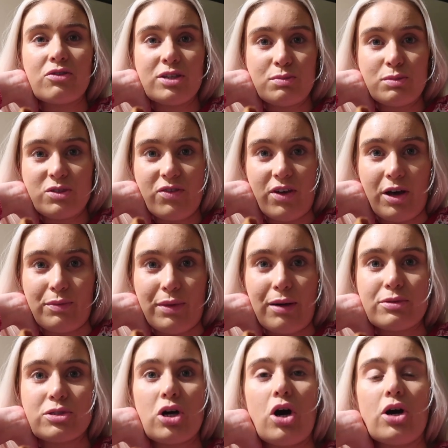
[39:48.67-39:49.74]
Christmas film that
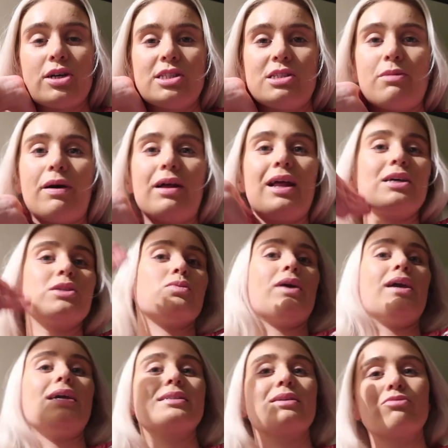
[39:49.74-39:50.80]
I was talking to you about last
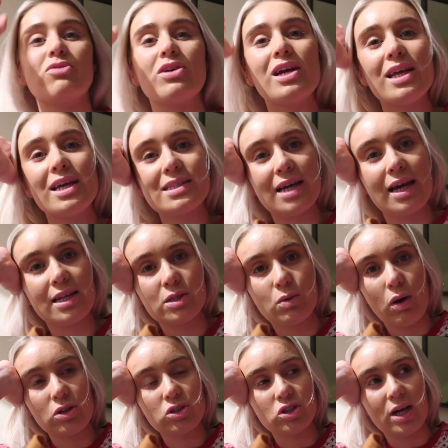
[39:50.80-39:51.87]
week, so I'm really excited to
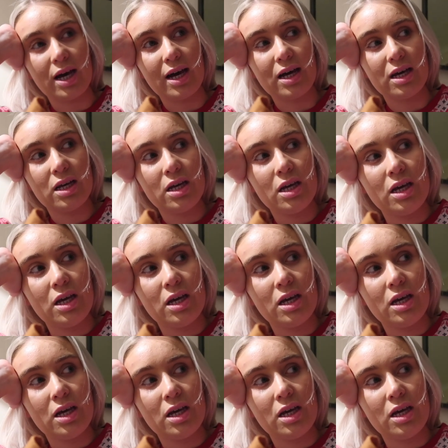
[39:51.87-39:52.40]
watch that.